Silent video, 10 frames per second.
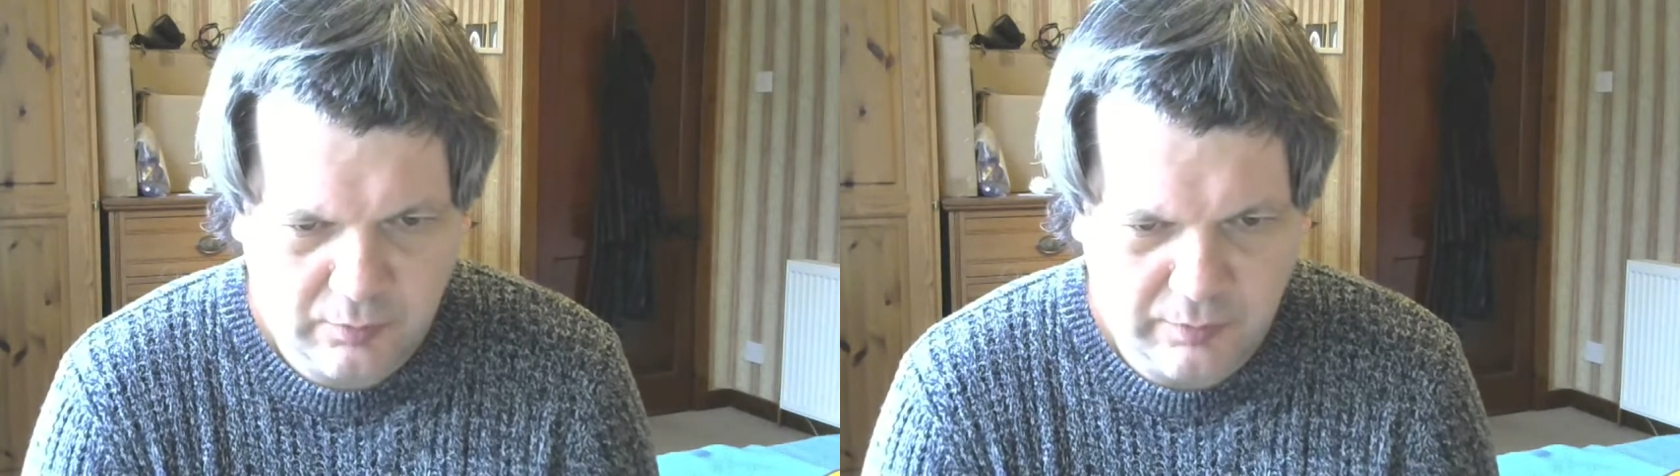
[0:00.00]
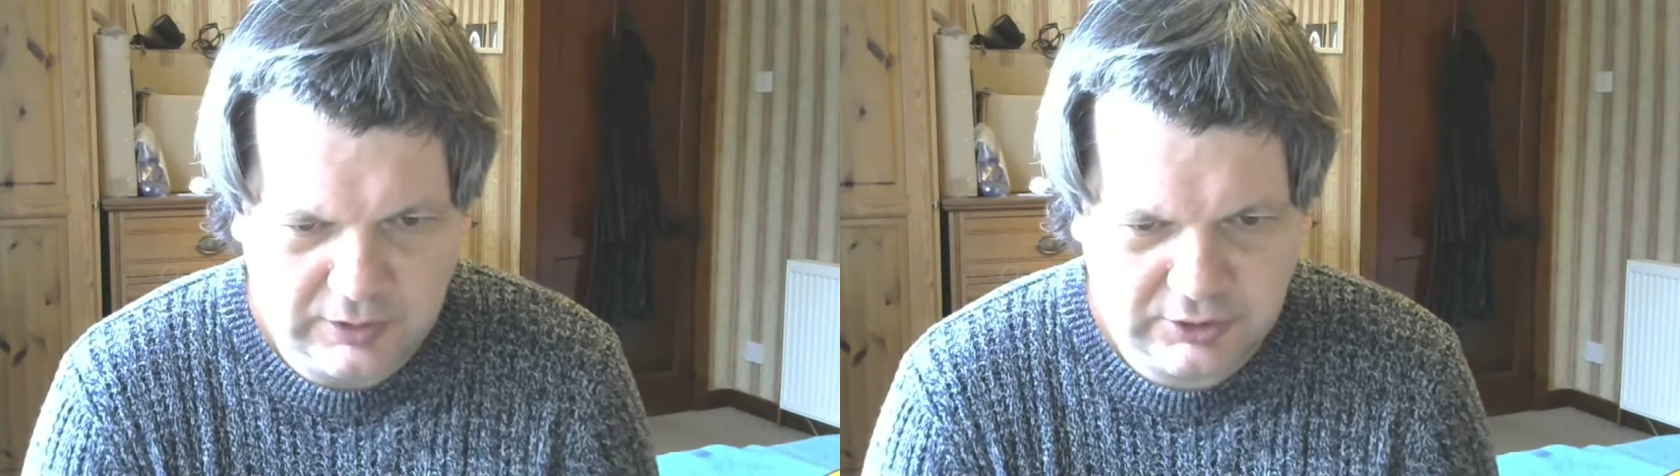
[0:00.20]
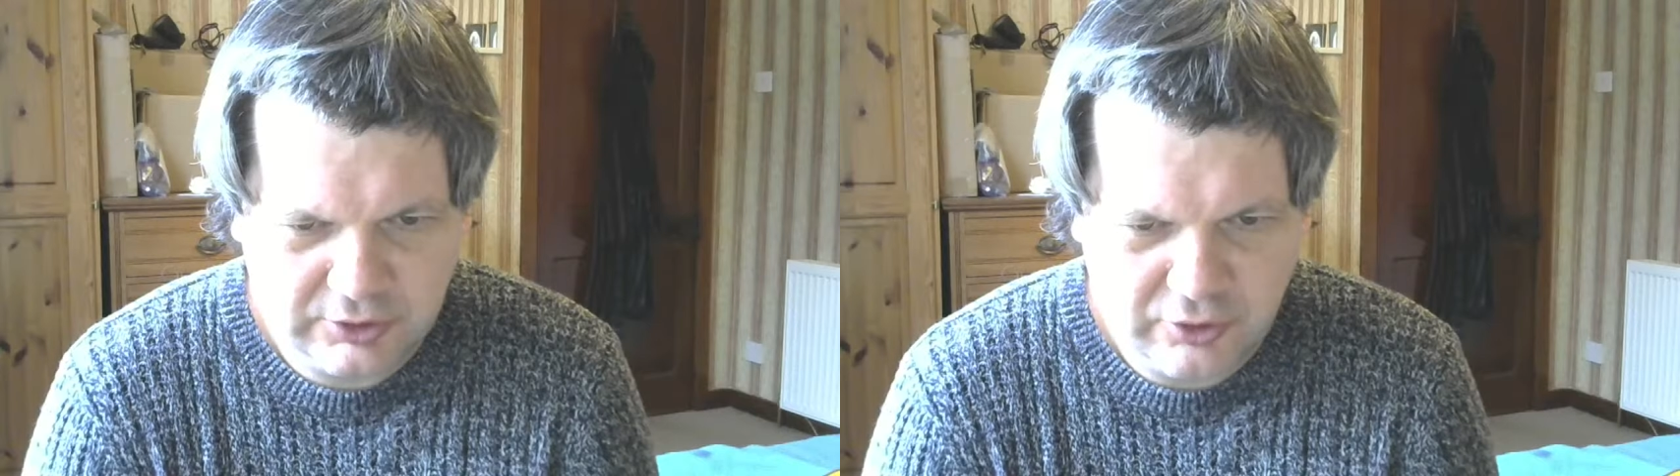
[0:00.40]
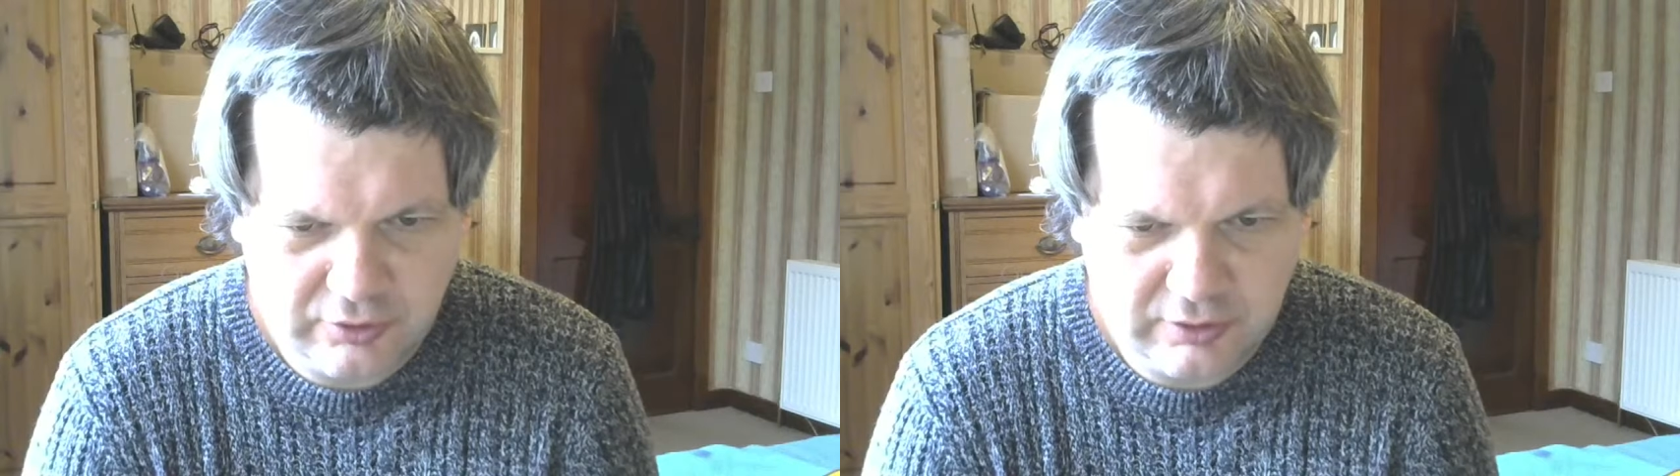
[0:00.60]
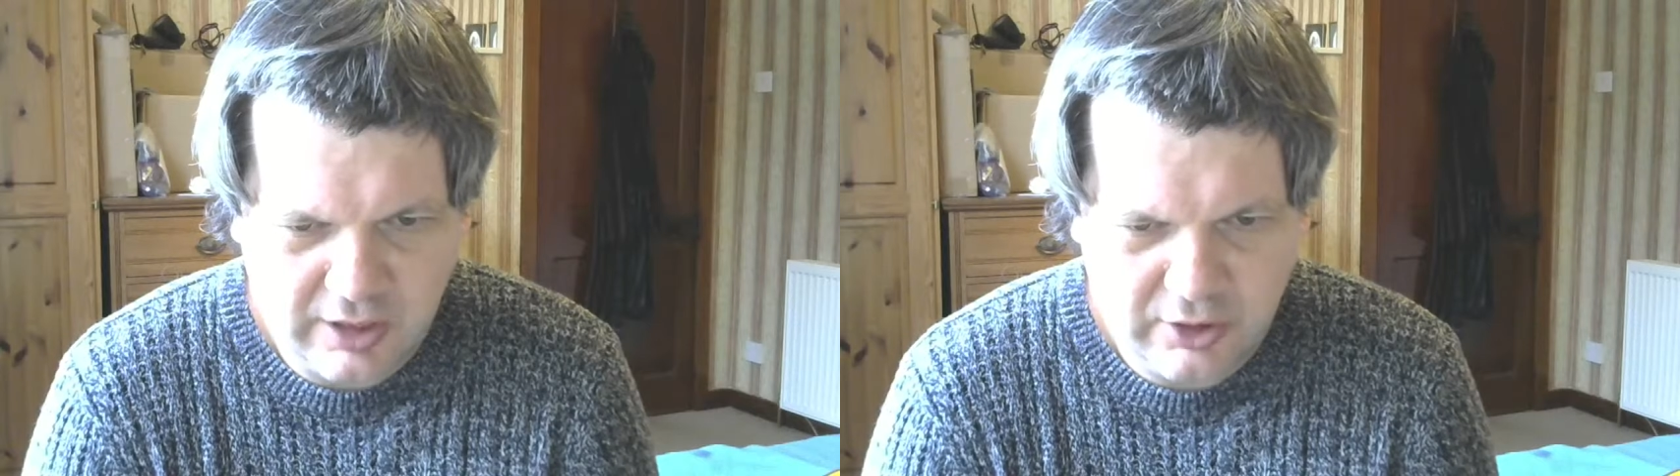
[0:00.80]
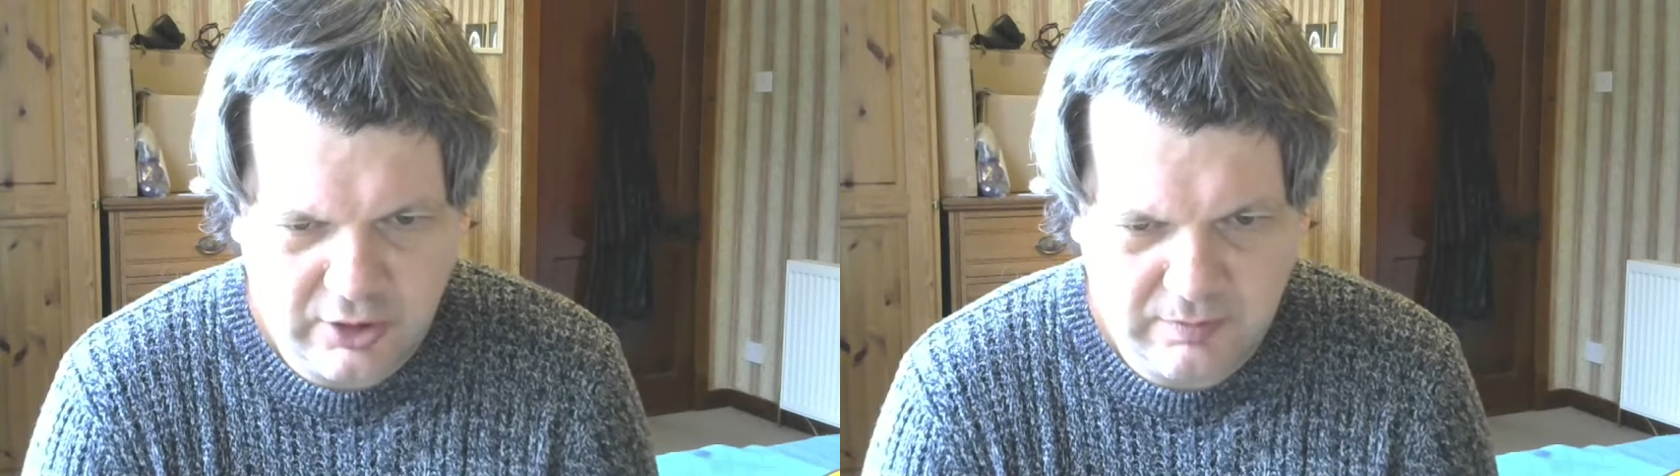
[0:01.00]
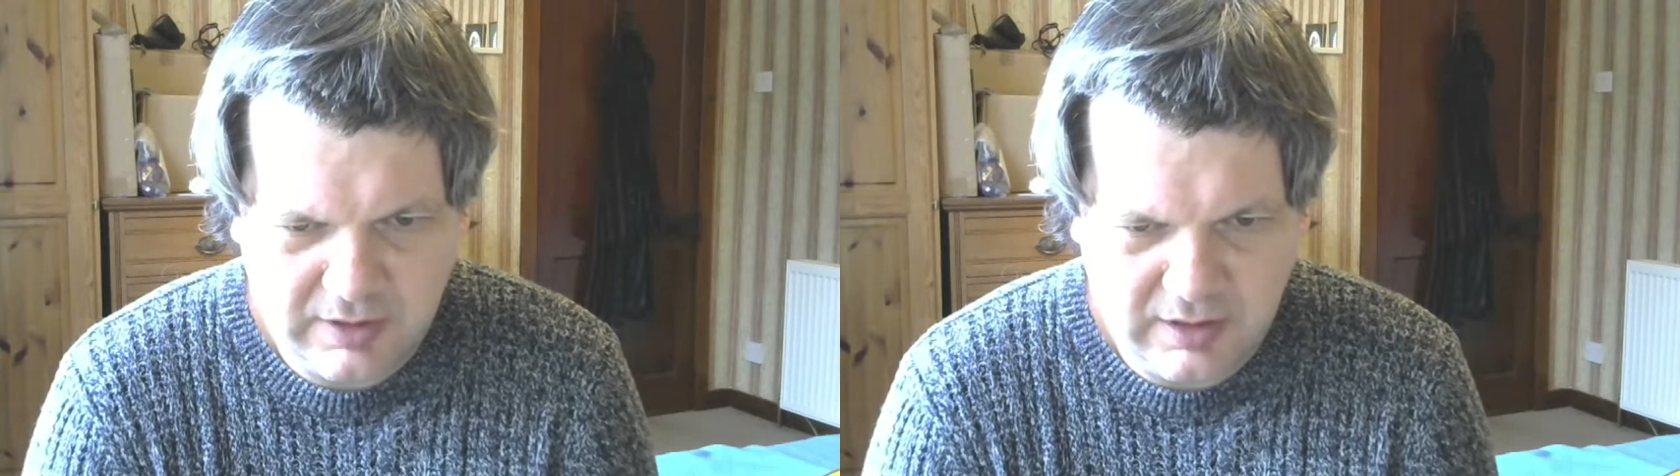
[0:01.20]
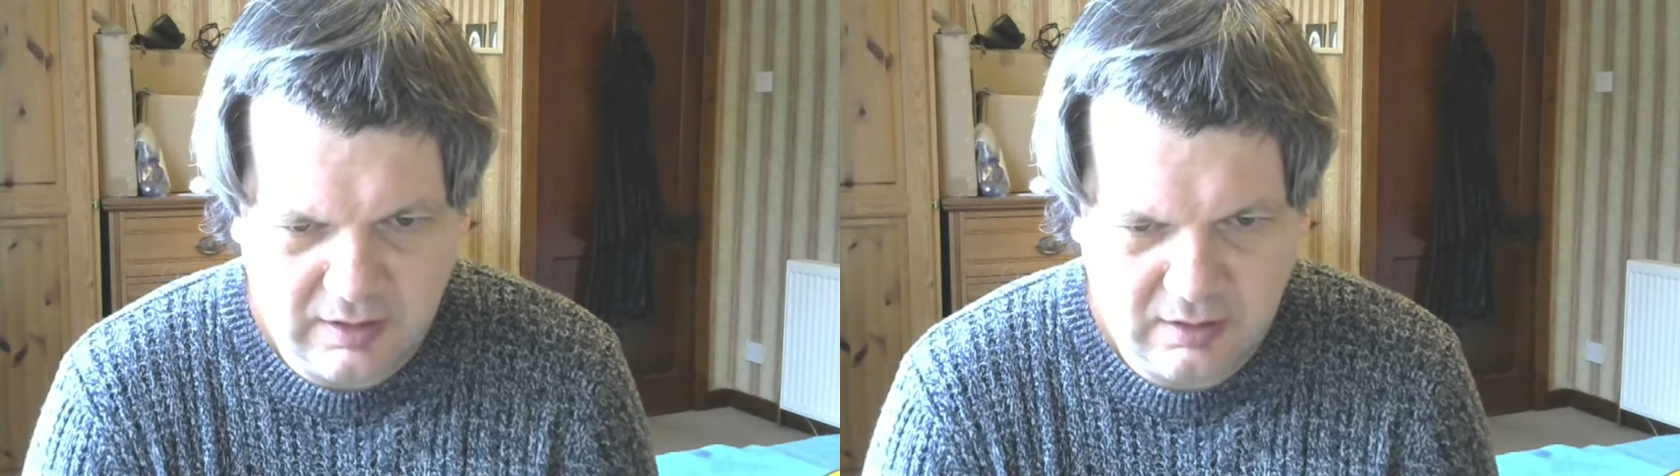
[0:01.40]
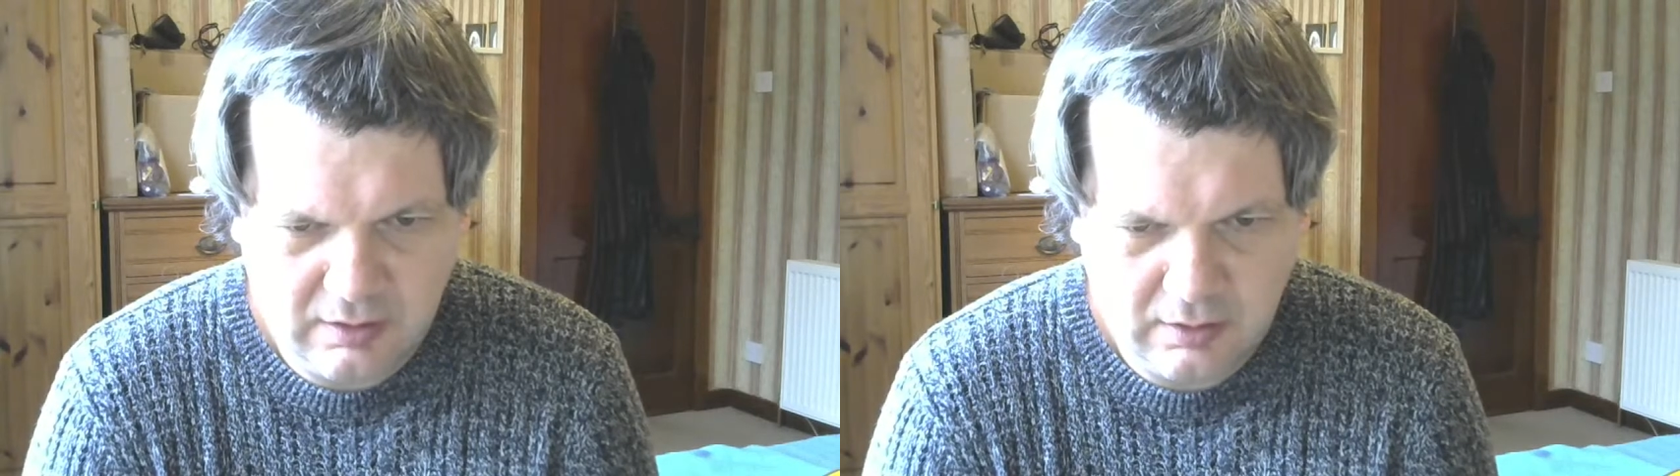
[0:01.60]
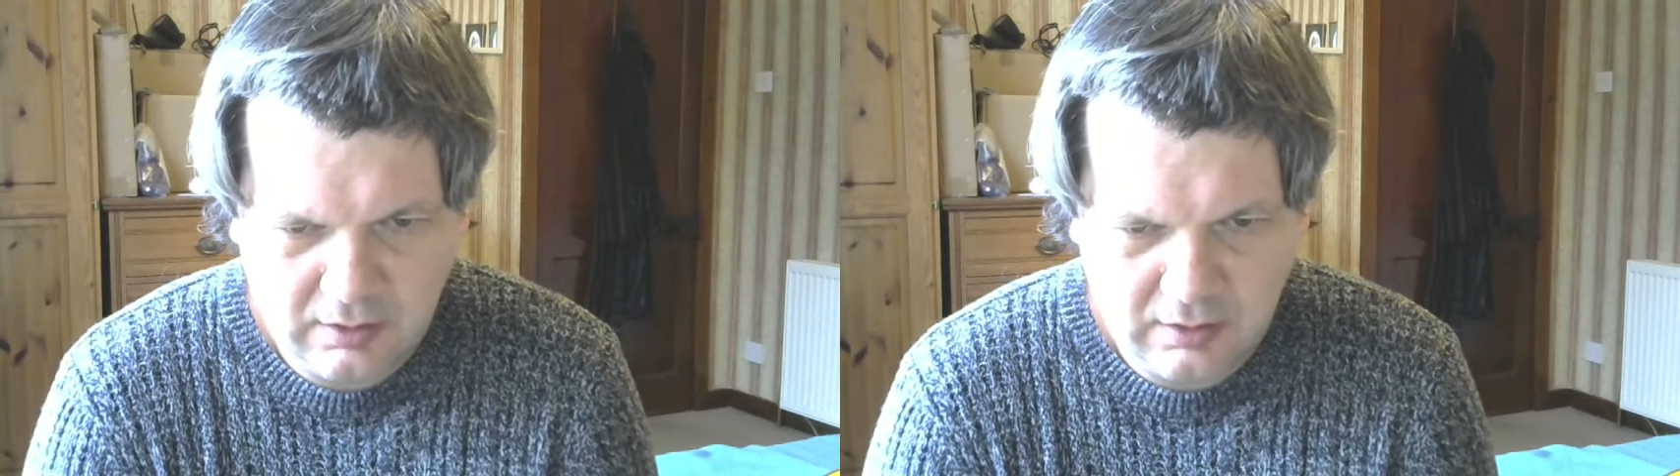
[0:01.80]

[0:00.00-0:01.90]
which could only be